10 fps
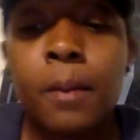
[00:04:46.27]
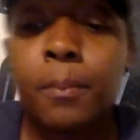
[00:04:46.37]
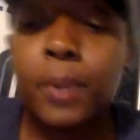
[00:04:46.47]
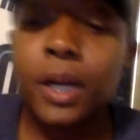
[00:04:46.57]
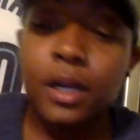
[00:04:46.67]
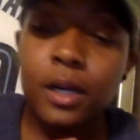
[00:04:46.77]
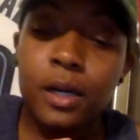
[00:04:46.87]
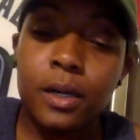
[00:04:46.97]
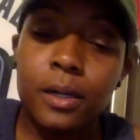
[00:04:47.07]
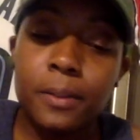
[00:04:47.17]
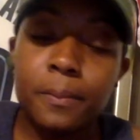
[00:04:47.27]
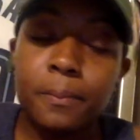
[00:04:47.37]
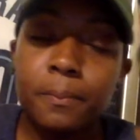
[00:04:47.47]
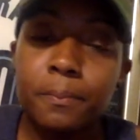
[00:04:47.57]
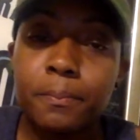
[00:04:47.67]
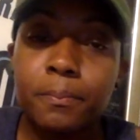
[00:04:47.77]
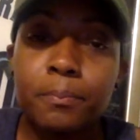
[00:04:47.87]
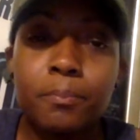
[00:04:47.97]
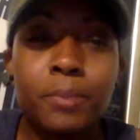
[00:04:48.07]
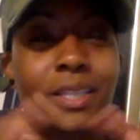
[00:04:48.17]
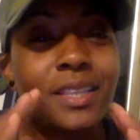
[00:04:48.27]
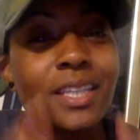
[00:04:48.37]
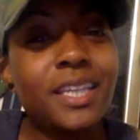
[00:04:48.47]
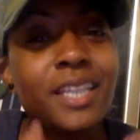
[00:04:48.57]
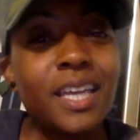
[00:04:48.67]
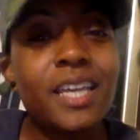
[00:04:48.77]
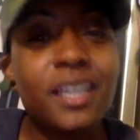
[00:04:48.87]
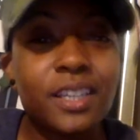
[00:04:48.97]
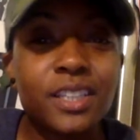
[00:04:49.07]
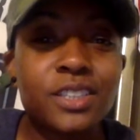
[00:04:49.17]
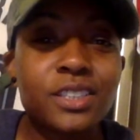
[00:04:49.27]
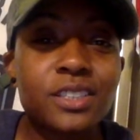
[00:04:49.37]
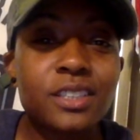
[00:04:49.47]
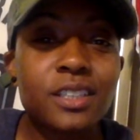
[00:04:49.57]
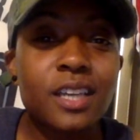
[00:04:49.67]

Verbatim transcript: But um, but the thing is,